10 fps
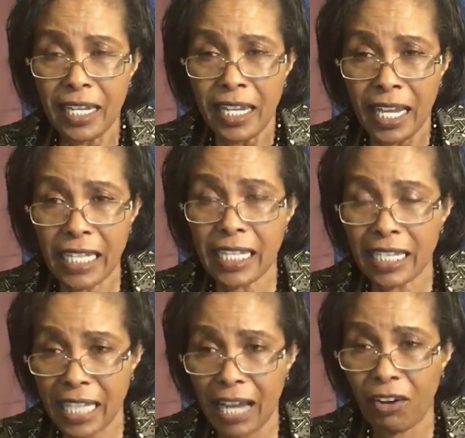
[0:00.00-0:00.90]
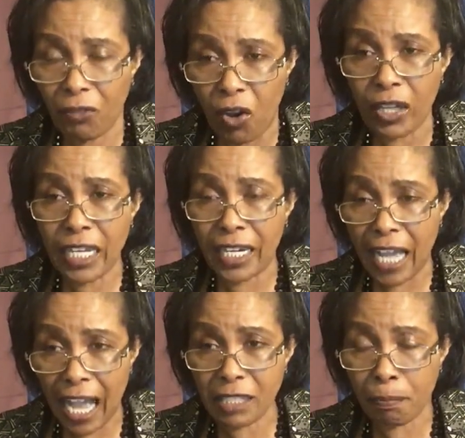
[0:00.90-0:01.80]
is the Son of God and he
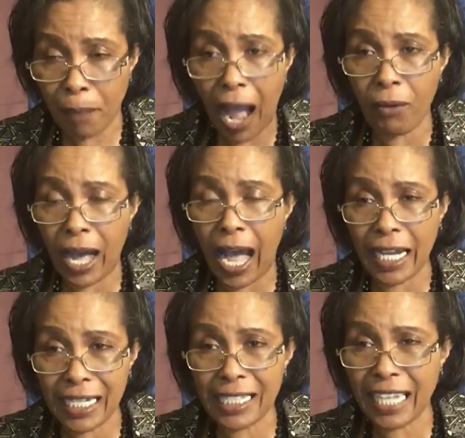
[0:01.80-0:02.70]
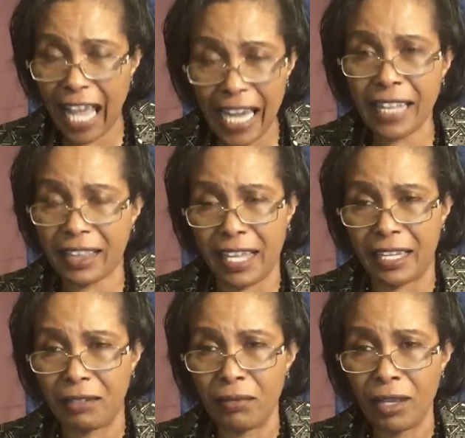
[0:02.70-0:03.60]
has power against anything
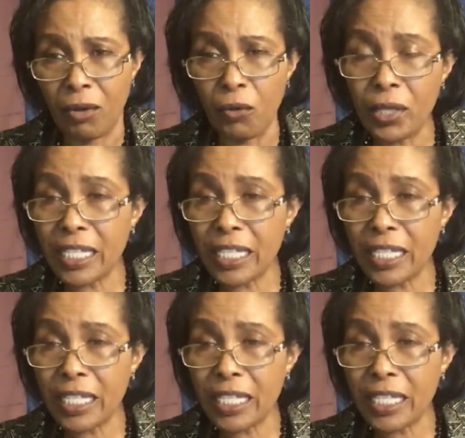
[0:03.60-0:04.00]
which he